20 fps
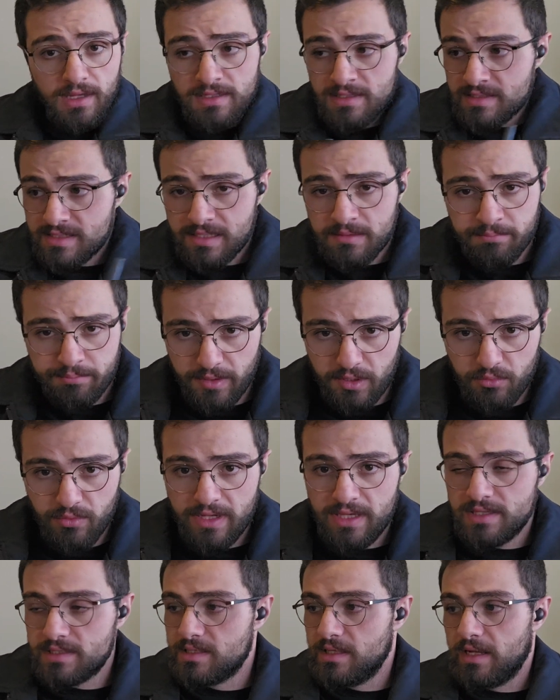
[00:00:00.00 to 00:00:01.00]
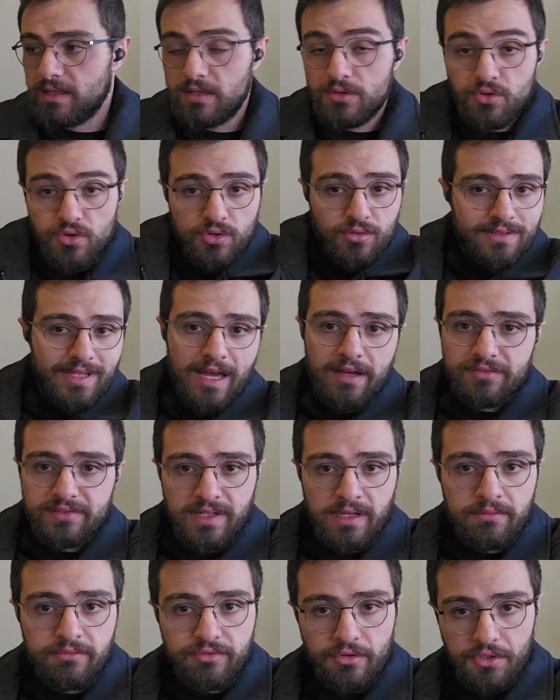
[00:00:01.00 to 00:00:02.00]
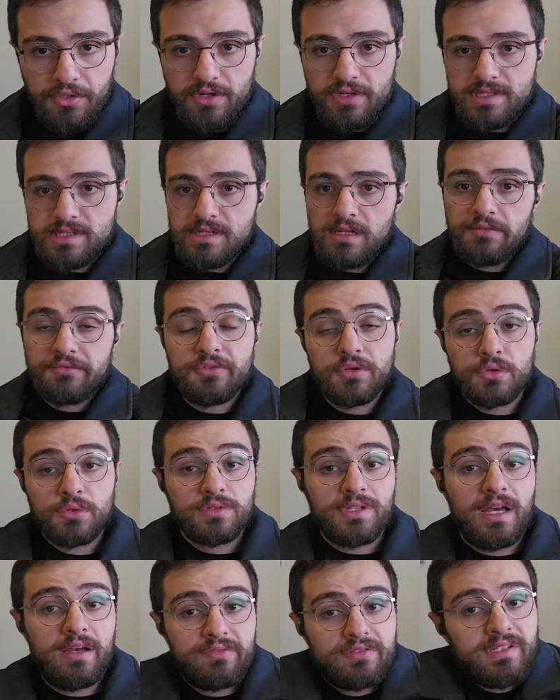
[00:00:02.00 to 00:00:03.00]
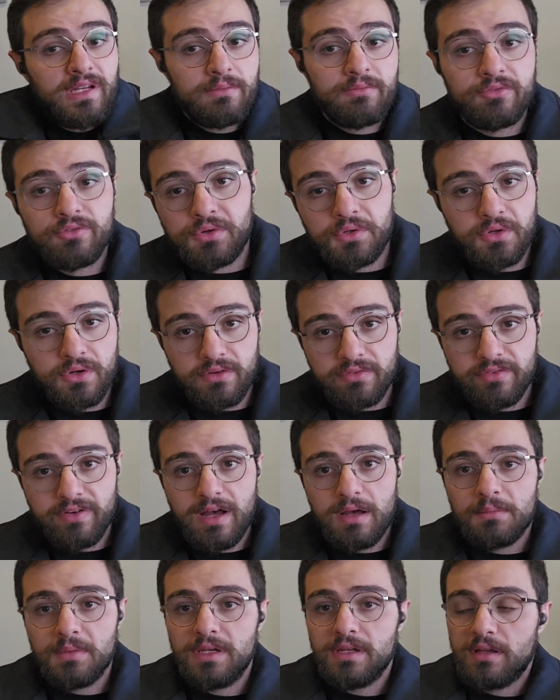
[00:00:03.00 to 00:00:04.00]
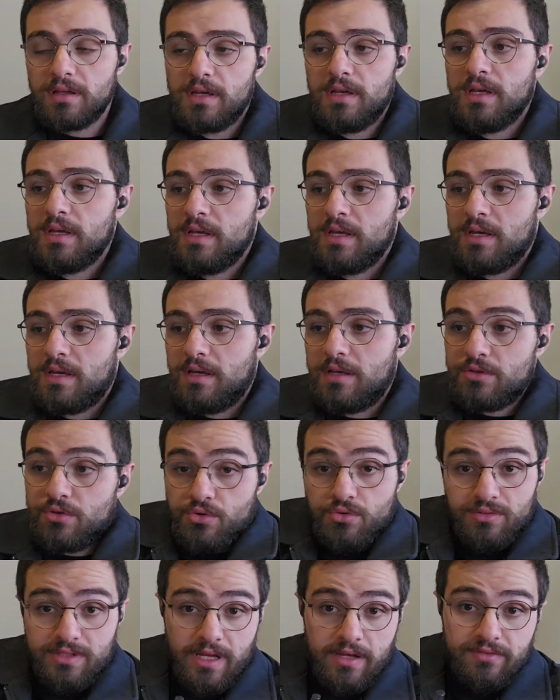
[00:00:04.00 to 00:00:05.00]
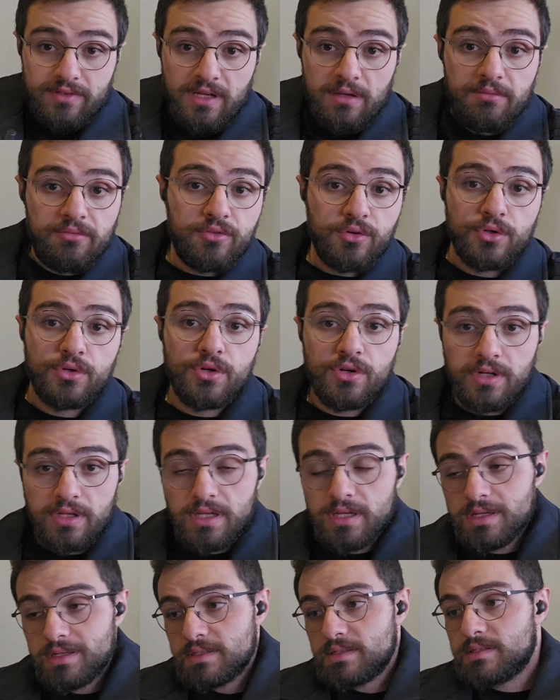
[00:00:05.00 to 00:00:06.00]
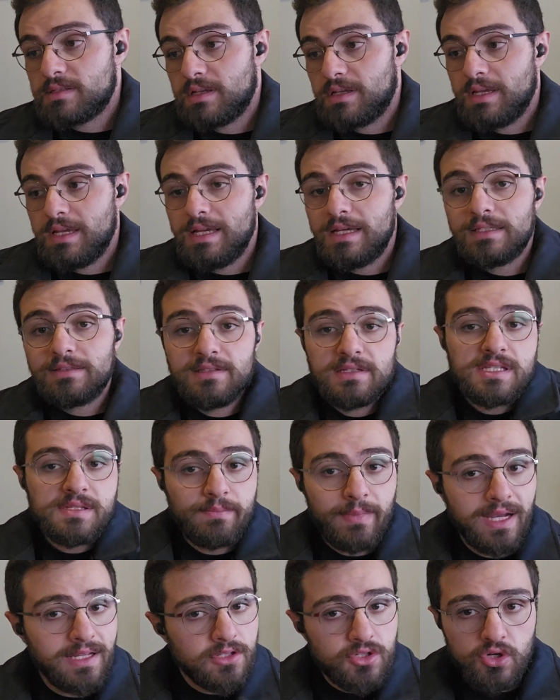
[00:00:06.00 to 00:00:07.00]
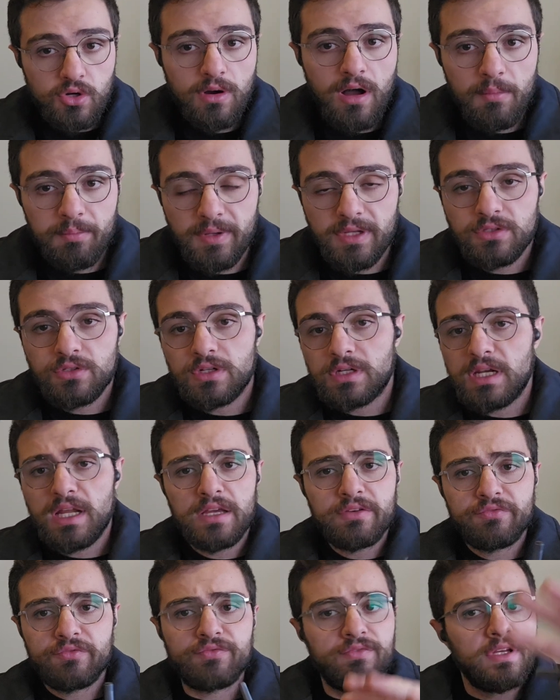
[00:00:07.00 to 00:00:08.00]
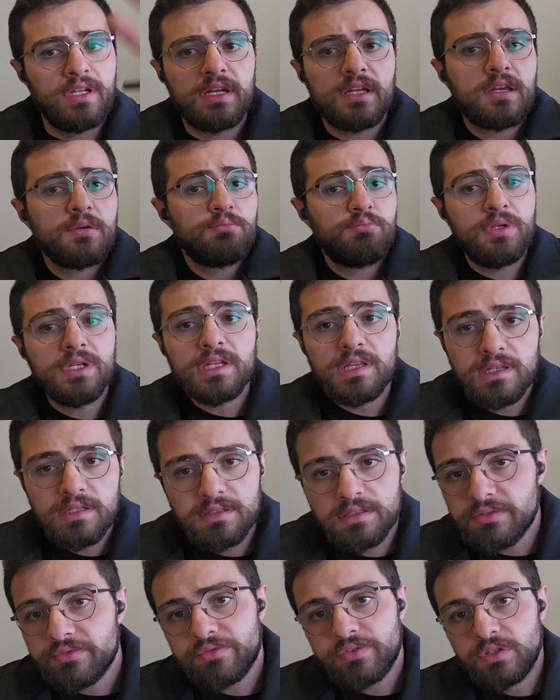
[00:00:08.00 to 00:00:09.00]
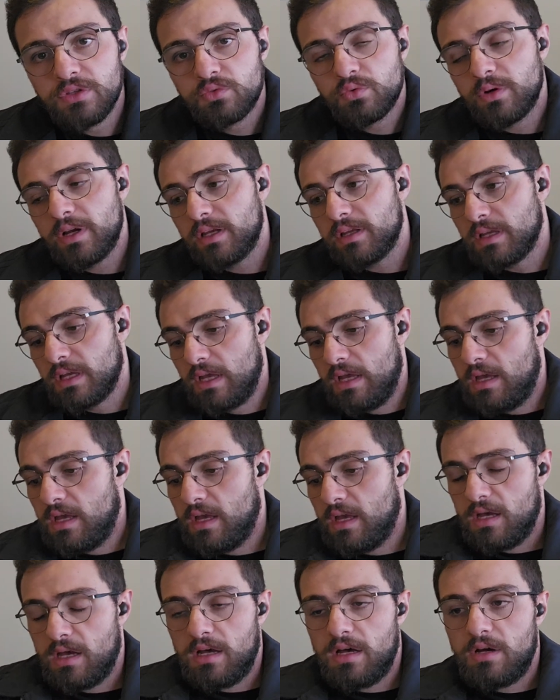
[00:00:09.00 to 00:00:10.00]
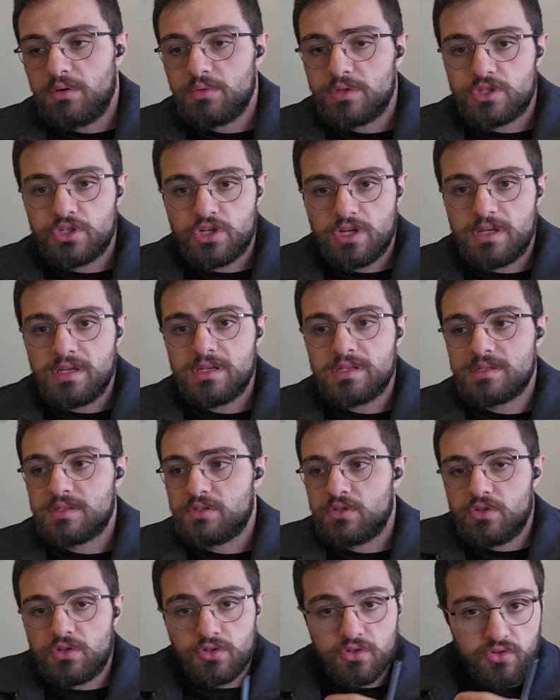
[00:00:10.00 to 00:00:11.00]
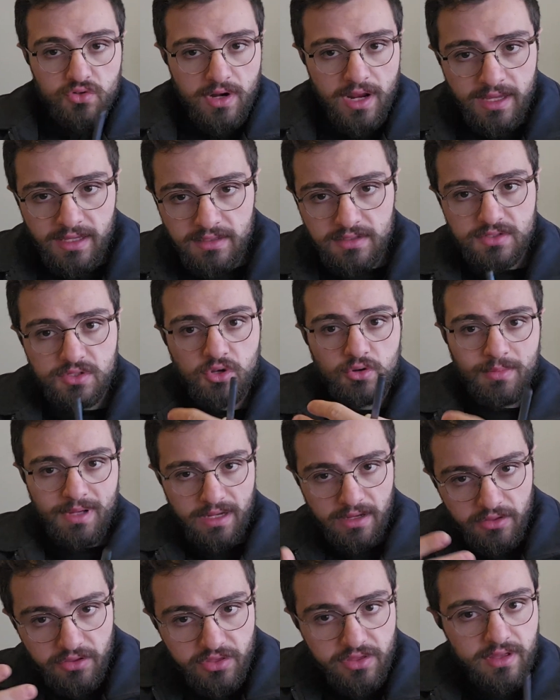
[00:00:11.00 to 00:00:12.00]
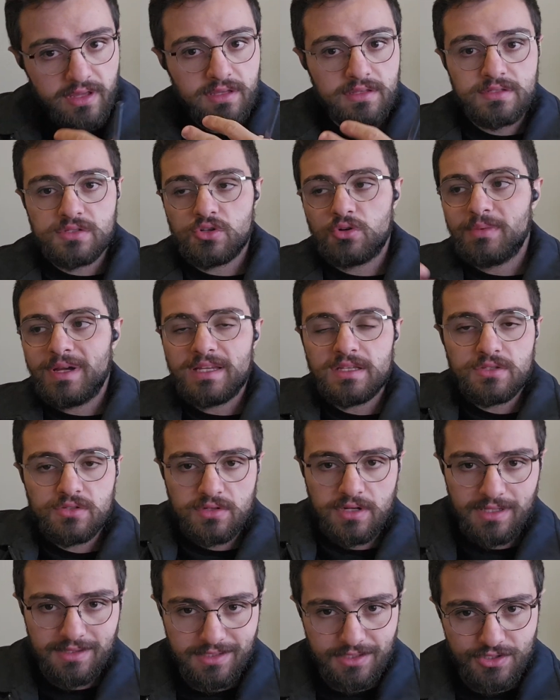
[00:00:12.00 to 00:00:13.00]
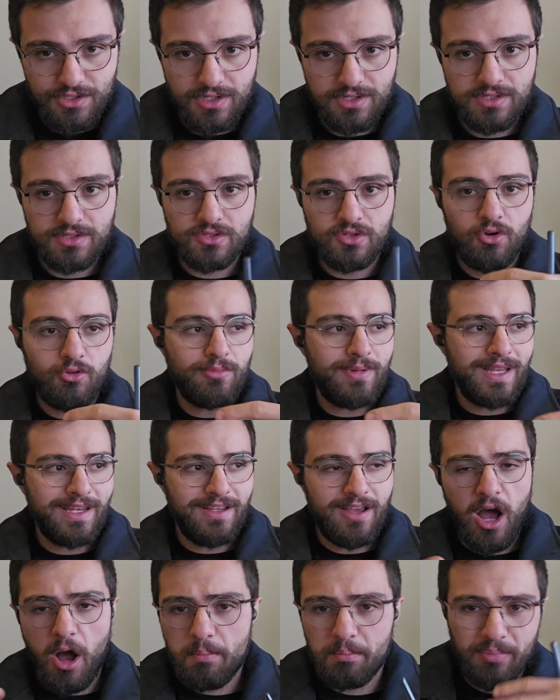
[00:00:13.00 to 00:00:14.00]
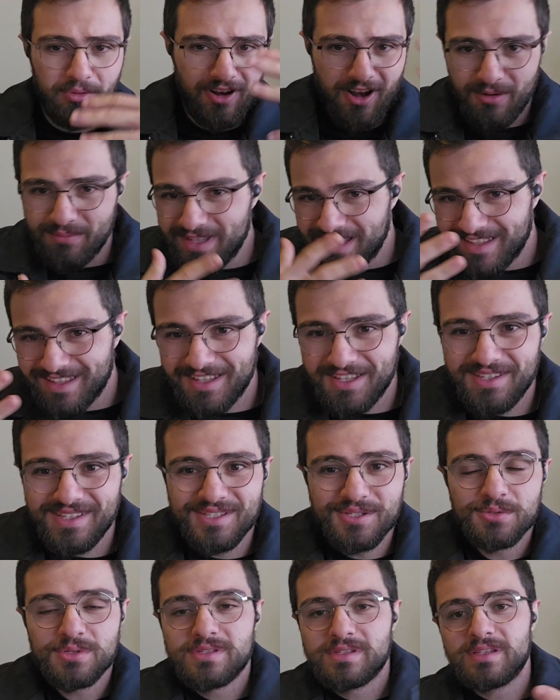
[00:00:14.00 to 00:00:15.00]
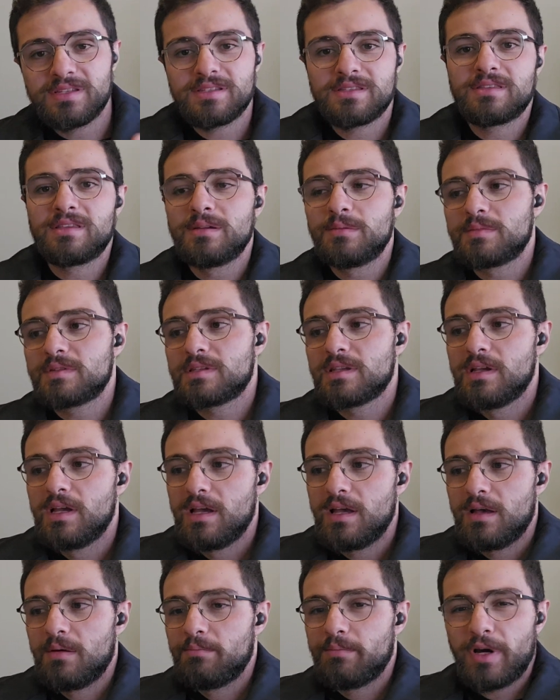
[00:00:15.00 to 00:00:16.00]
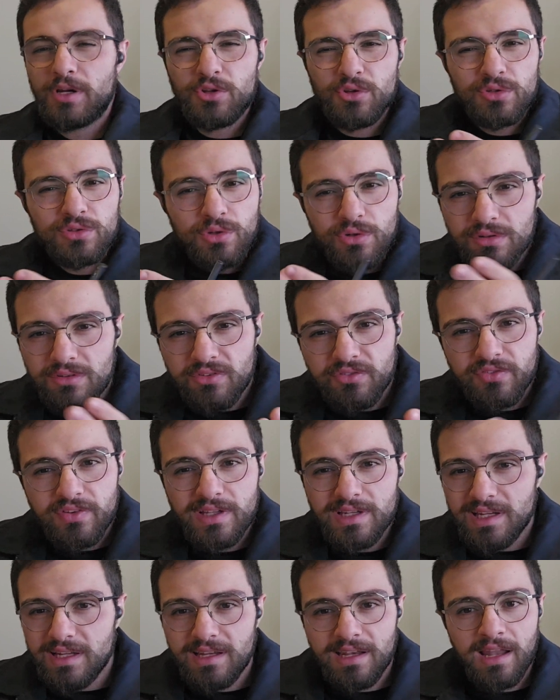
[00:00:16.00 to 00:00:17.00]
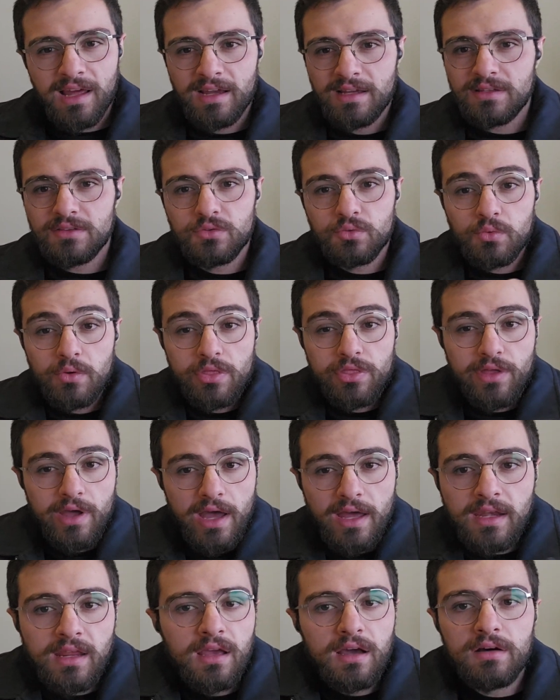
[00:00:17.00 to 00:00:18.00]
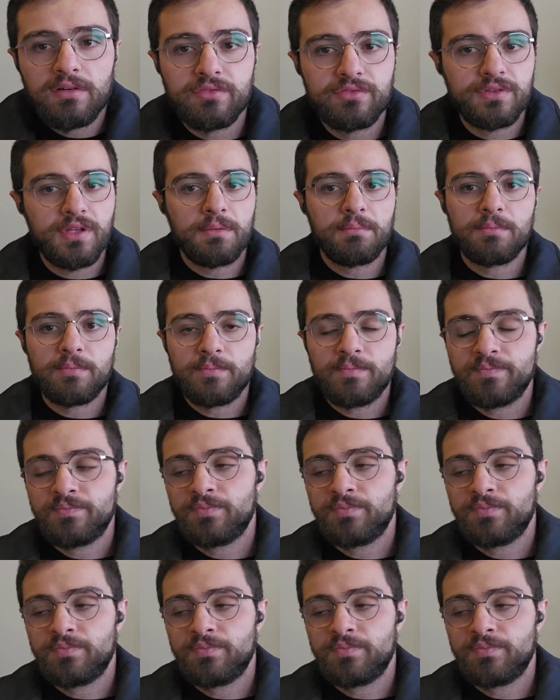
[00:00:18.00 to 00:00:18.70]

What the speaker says: in simple ways like you don't have time for yourself, you don't have time for your family, you don't have time for your kids. This might show up in your life in a completely different way, which is you're trying so many things, so many strategies, so many upcoming new systems, but you don't feel aligned with any of them.